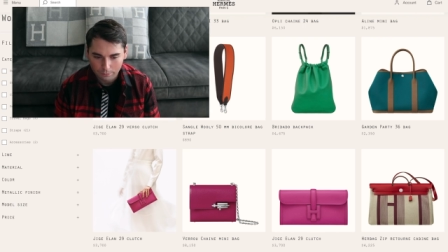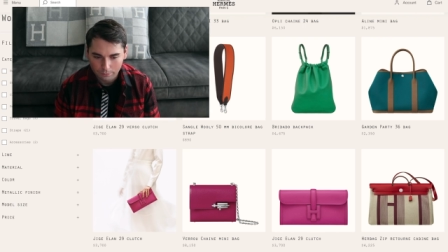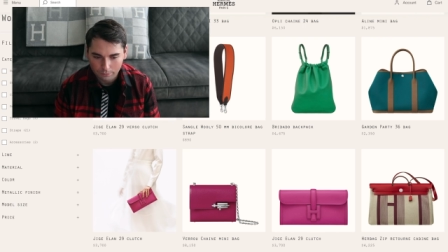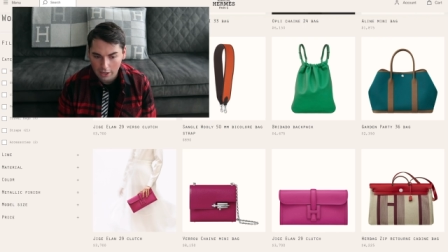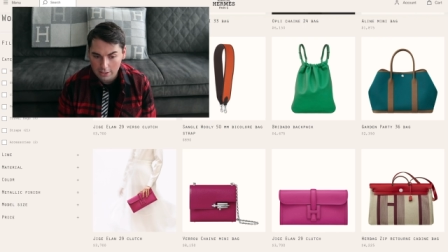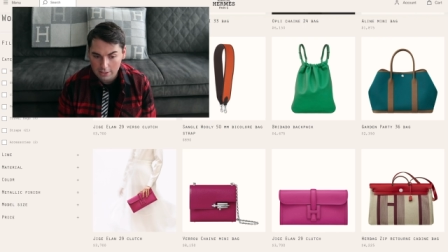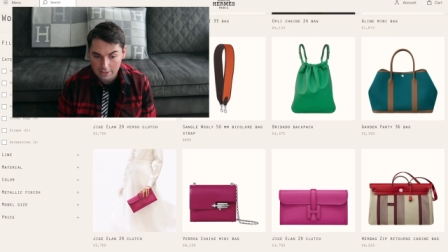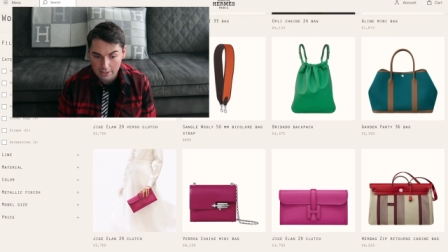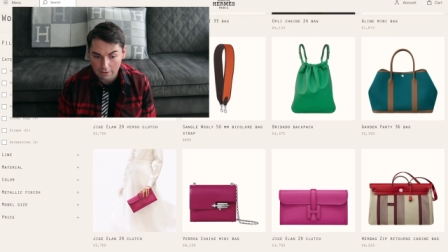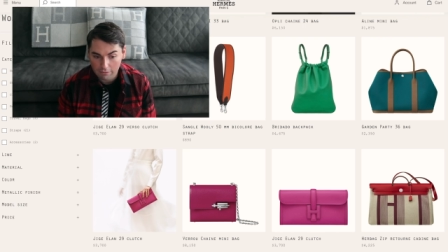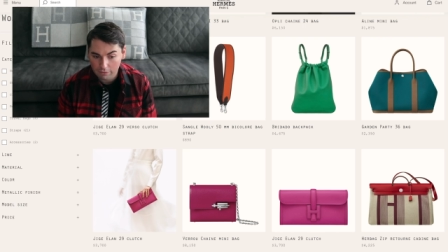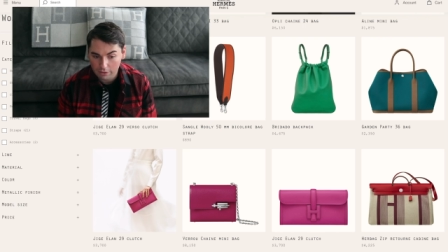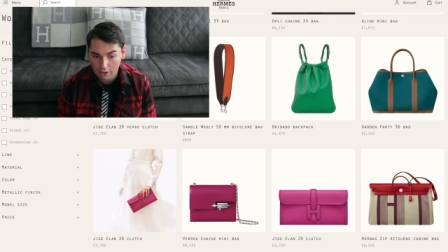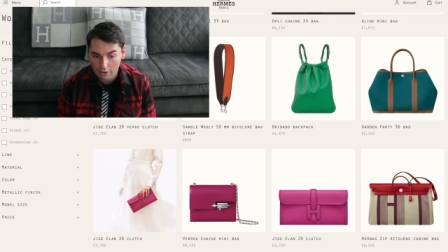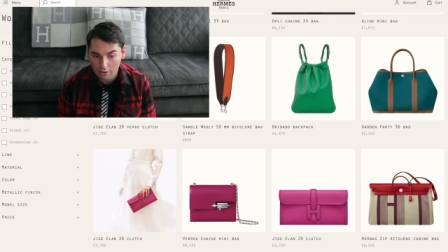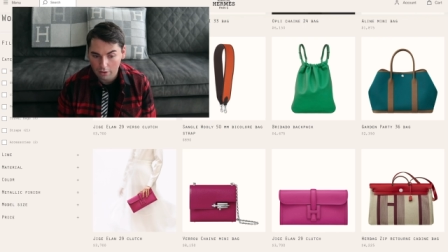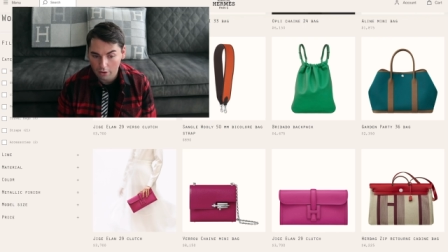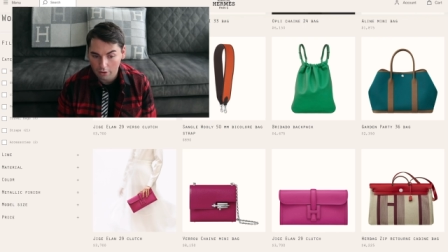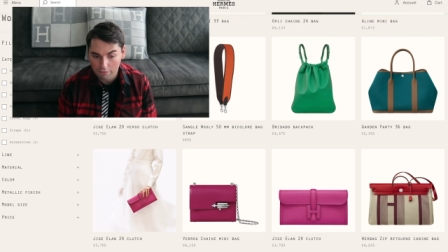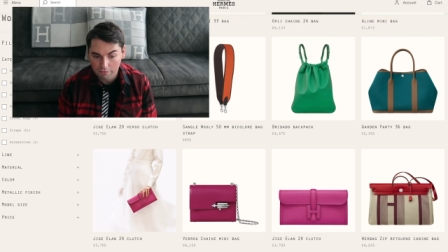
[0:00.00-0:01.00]
It's definitely
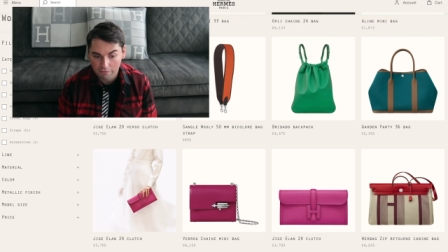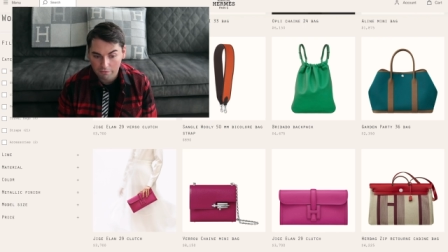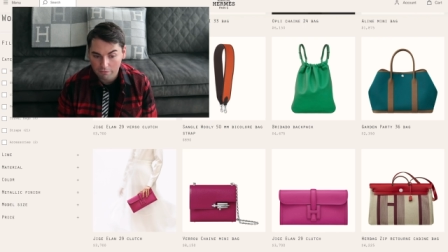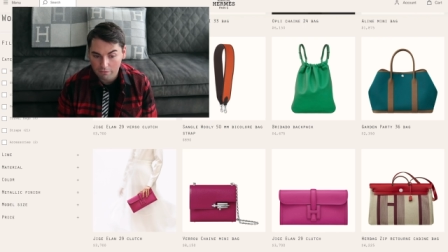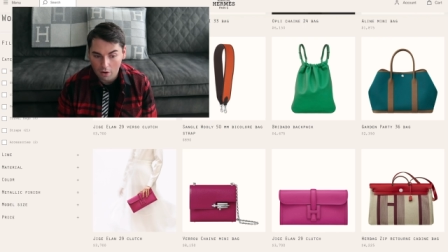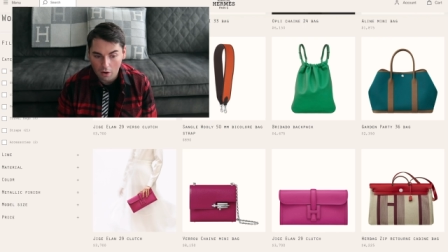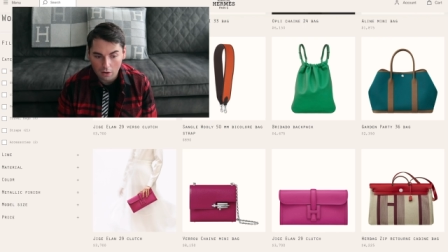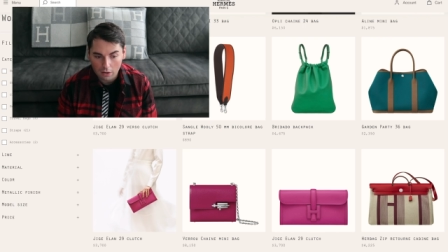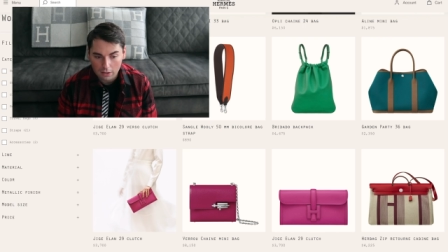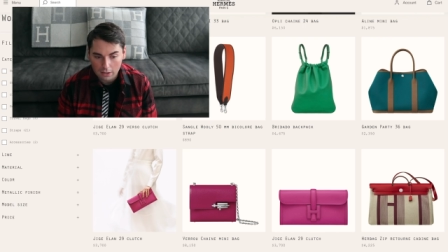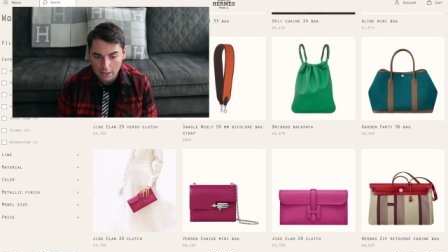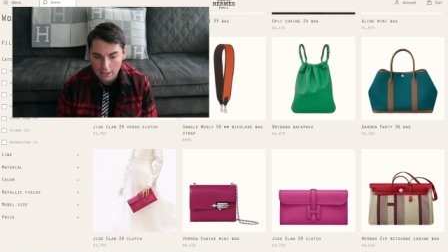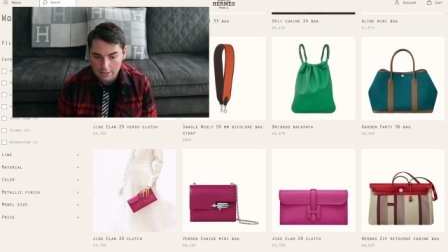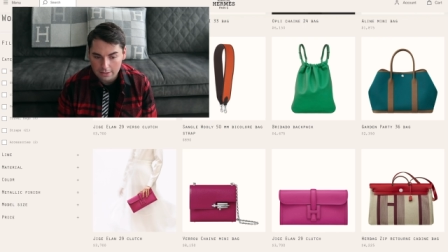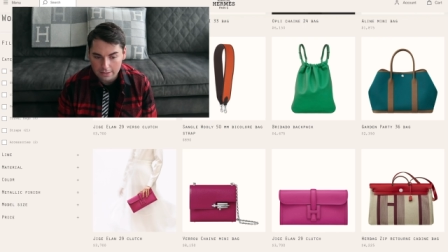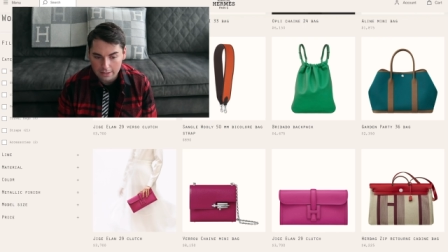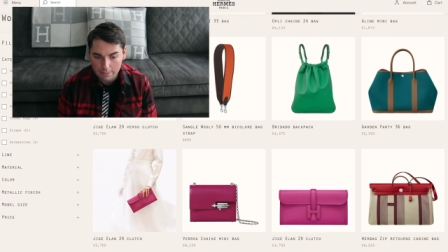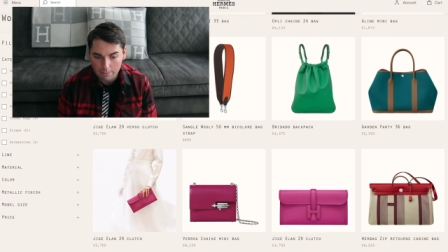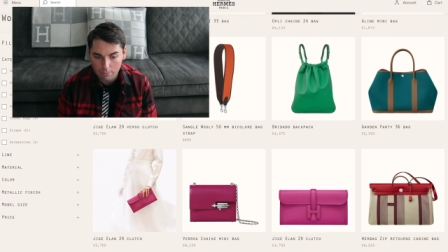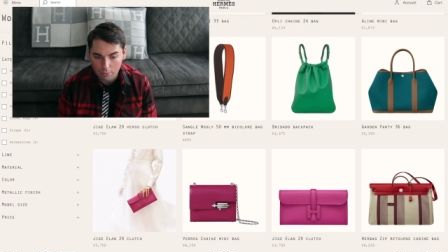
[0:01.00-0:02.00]
a fun and
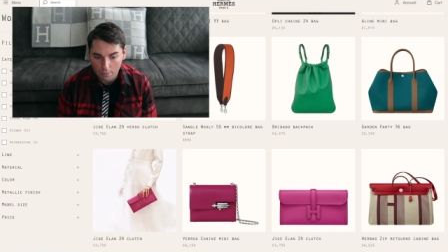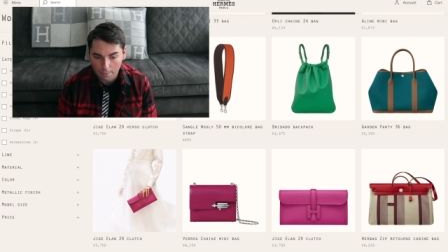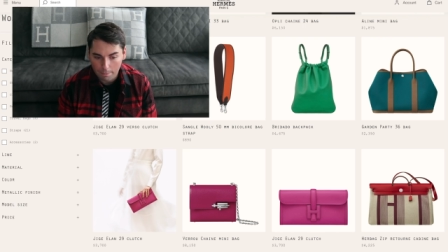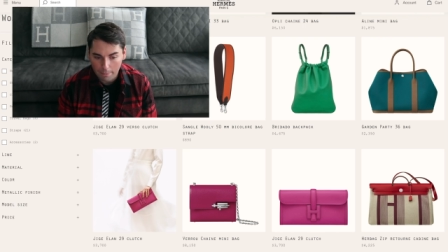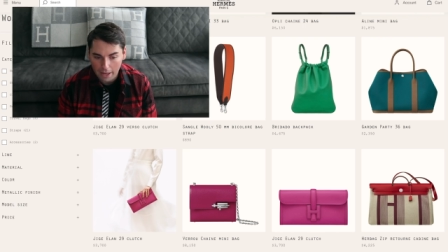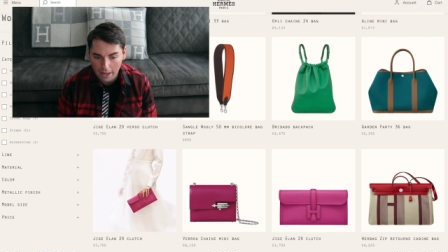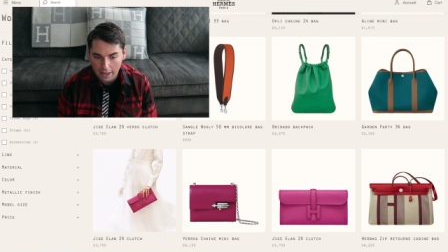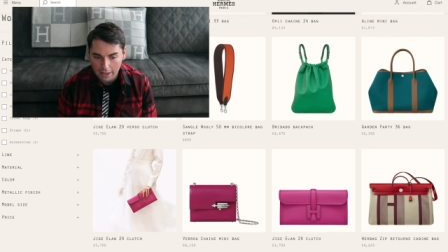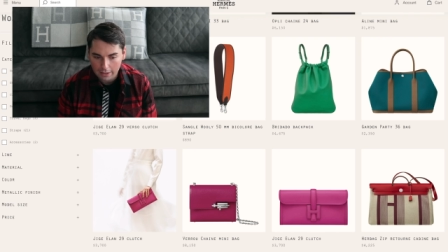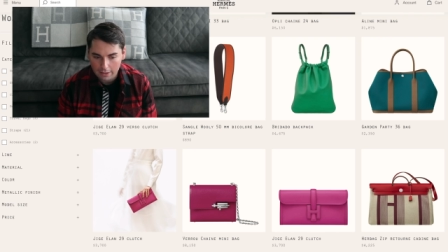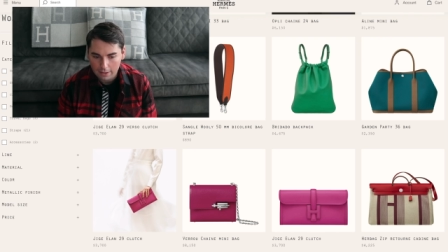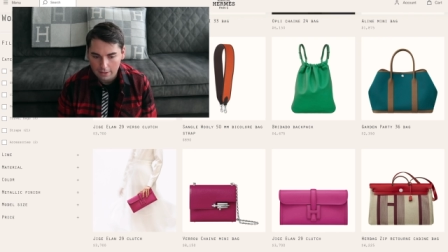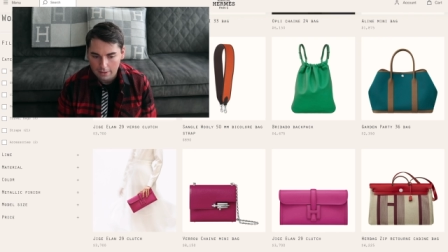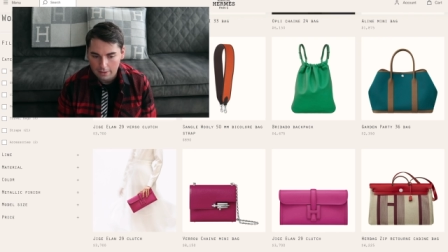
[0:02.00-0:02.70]
simple bag.